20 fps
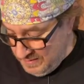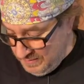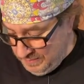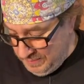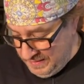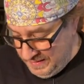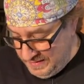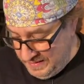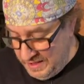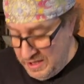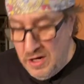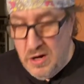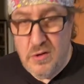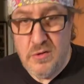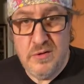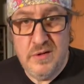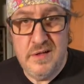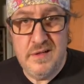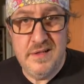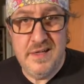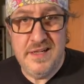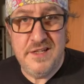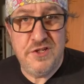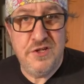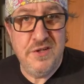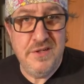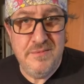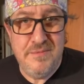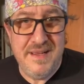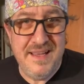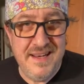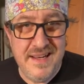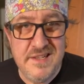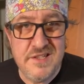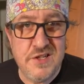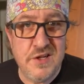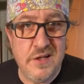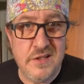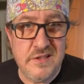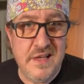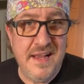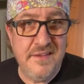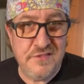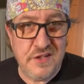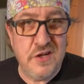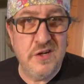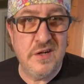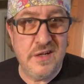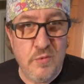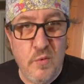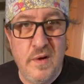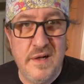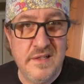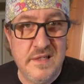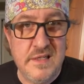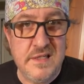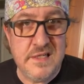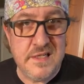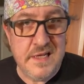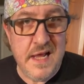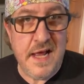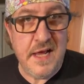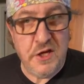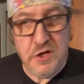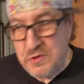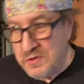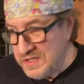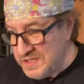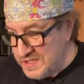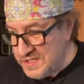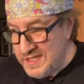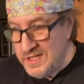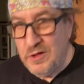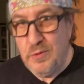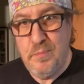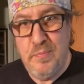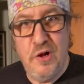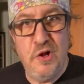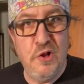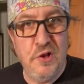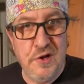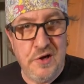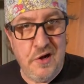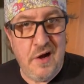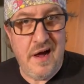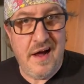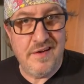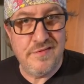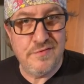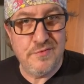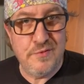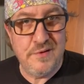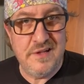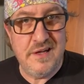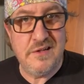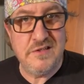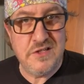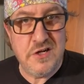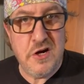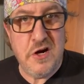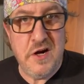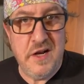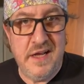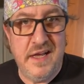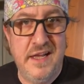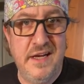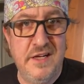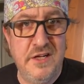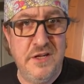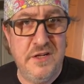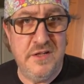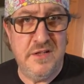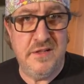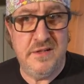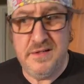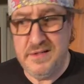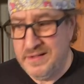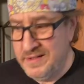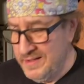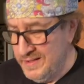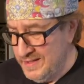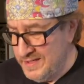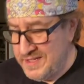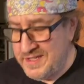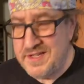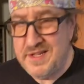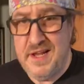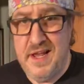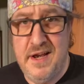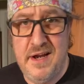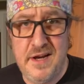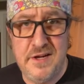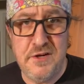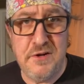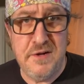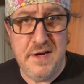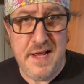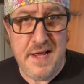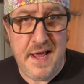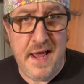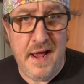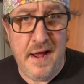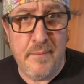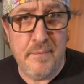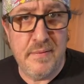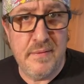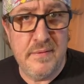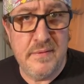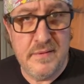But, it shouldn't be an insult to have to cook a well done steak. You can still pull it off without turning it into the skin on your kneecap.